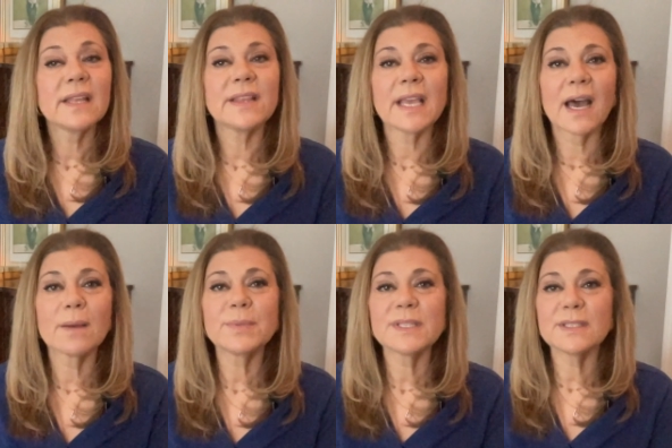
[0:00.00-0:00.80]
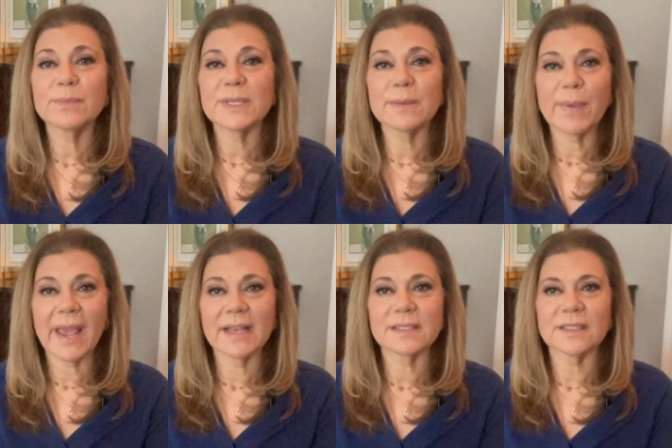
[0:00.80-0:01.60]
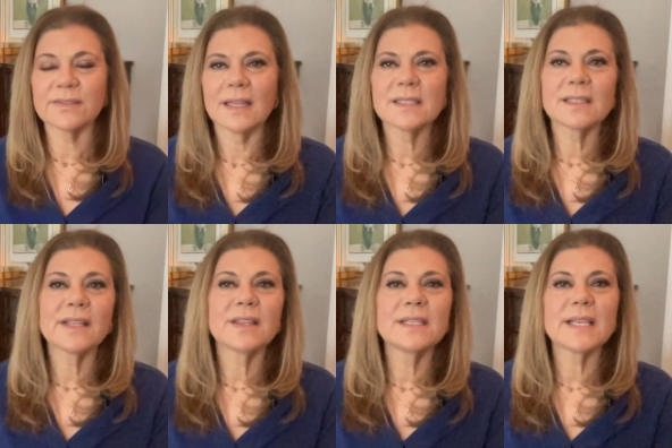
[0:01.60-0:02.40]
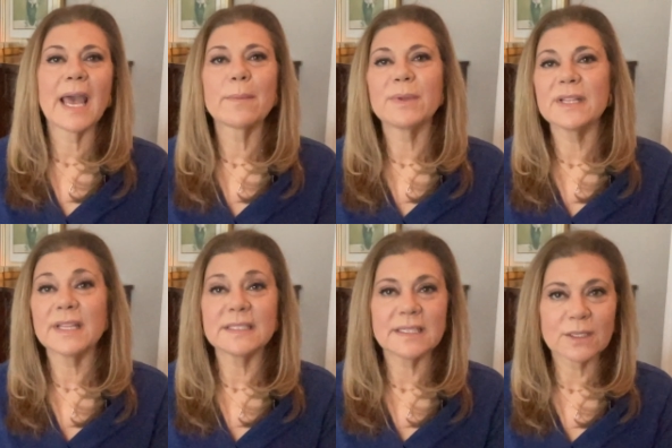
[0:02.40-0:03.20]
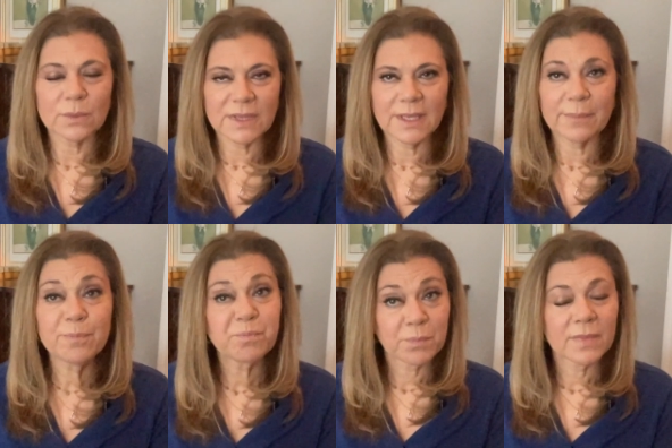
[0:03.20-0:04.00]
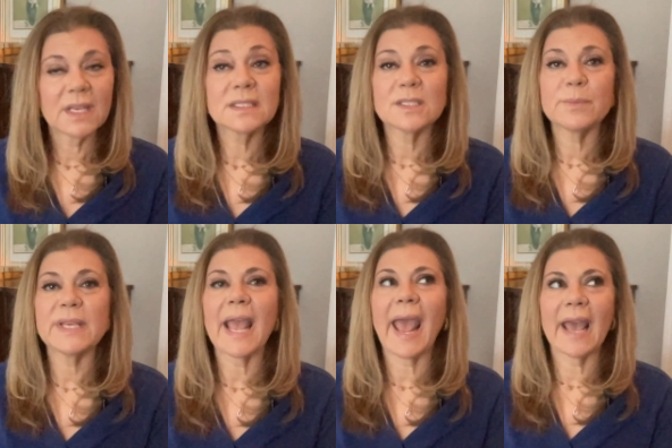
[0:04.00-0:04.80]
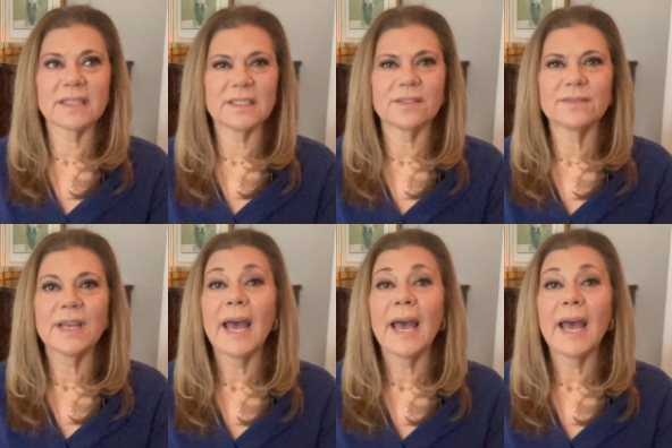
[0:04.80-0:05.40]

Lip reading: The opposite of being passive, let's let things happen and then deal with them, is to be active.